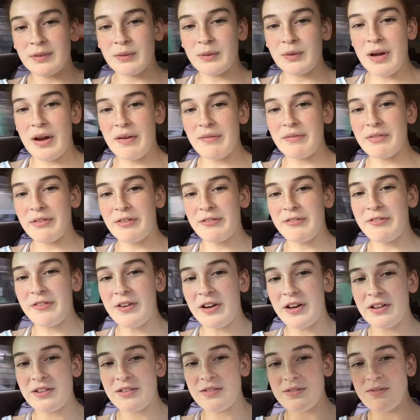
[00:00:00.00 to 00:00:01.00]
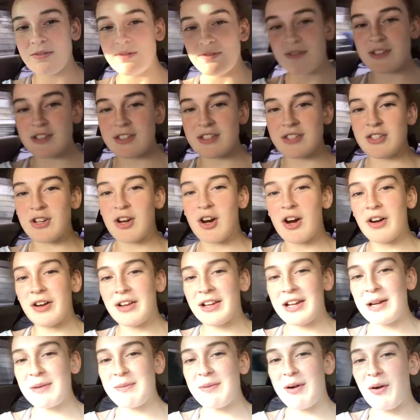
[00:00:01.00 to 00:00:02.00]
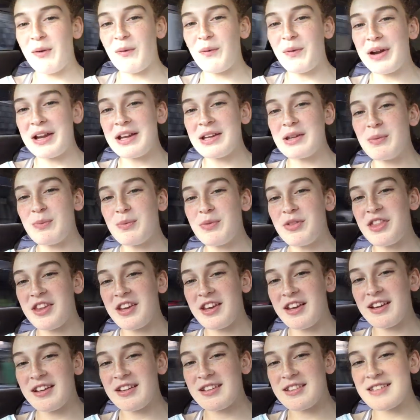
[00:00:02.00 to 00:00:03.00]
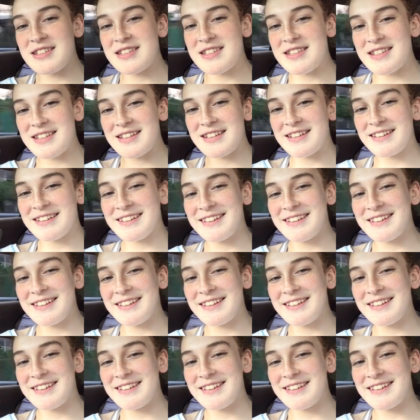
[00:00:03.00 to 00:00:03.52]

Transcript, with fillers: We're having fun just talking about random things